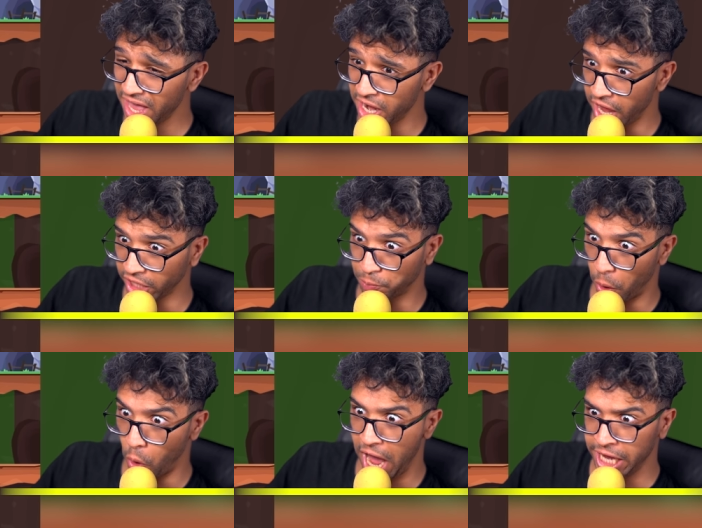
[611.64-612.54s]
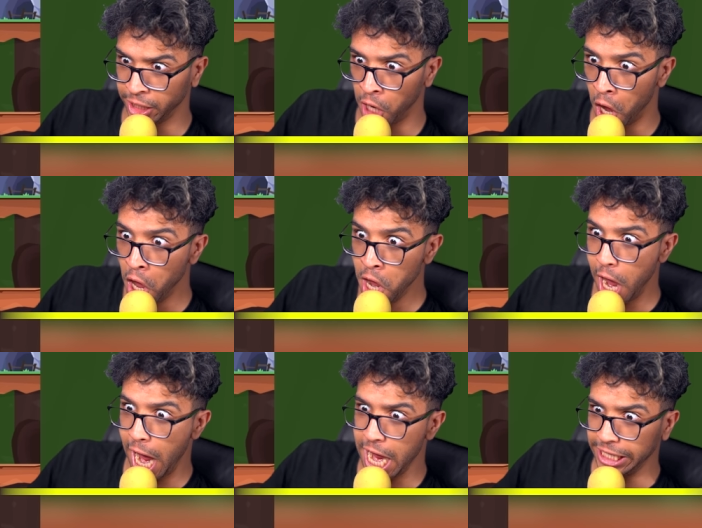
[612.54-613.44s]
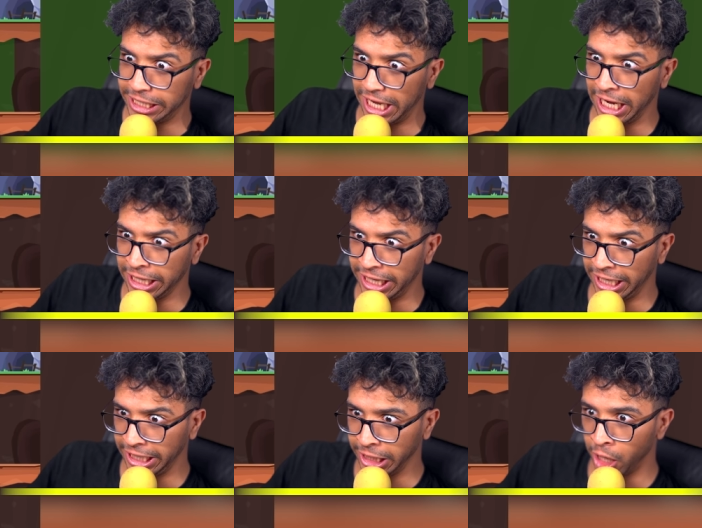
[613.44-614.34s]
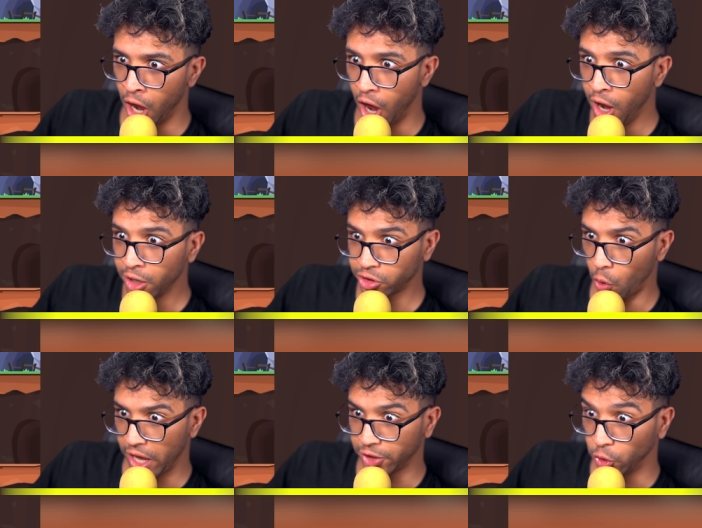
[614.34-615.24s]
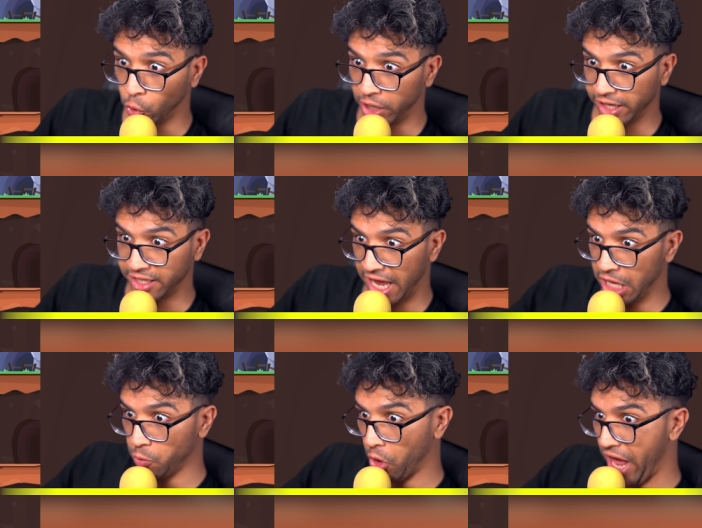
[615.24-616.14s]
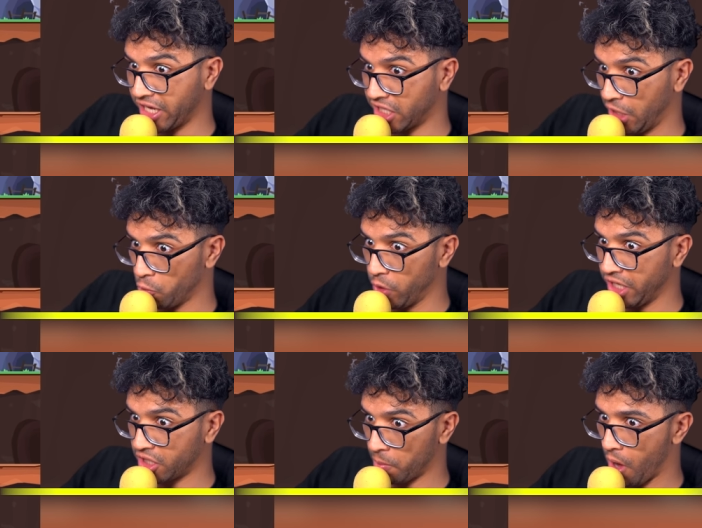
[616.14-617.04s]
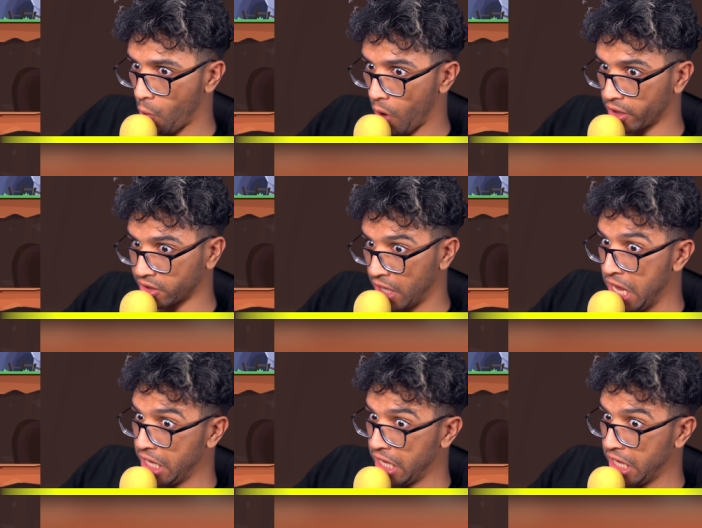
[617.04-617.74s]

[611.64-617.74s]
that is, but wait, uh, a guillotine. Uh, so as soon as they will actually reach the mud walls,